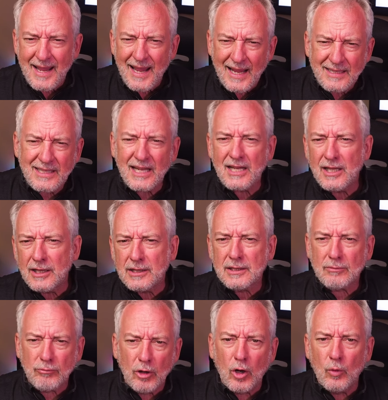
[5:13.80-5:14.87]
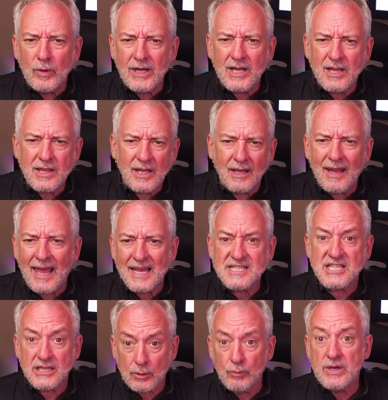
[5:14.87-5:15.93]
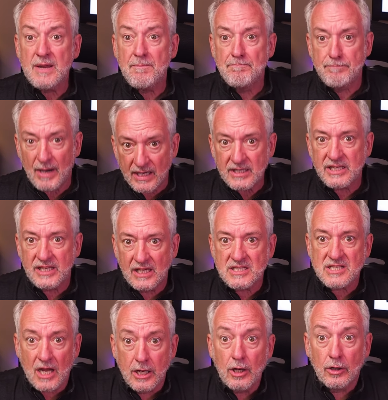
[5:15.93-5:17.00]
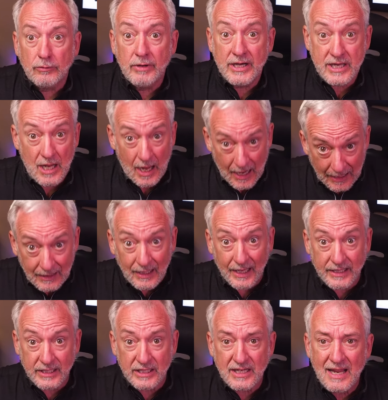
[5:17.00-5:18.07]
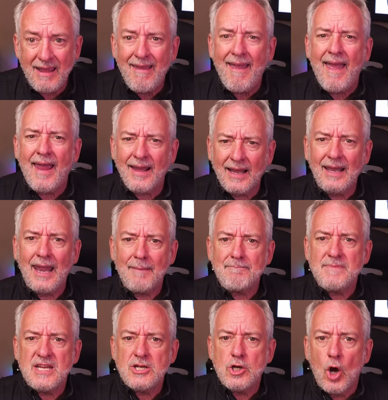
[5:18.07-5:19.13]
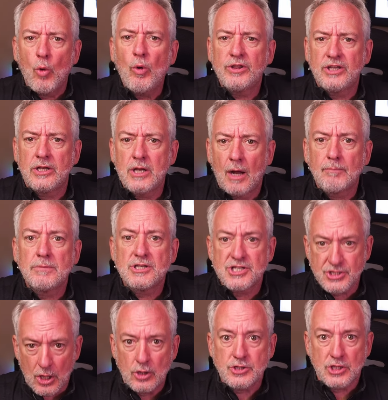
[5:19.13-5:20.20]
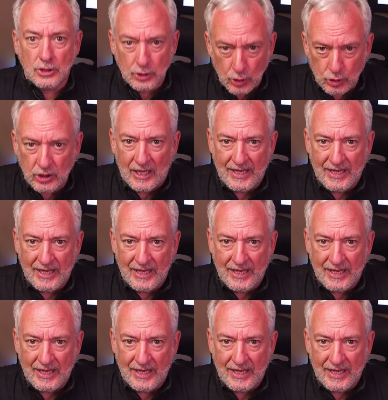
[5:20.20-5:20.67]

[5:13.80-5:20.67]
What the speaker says: And then throw in the last three butt kicks I already highlighted and let me know what the numbers start to look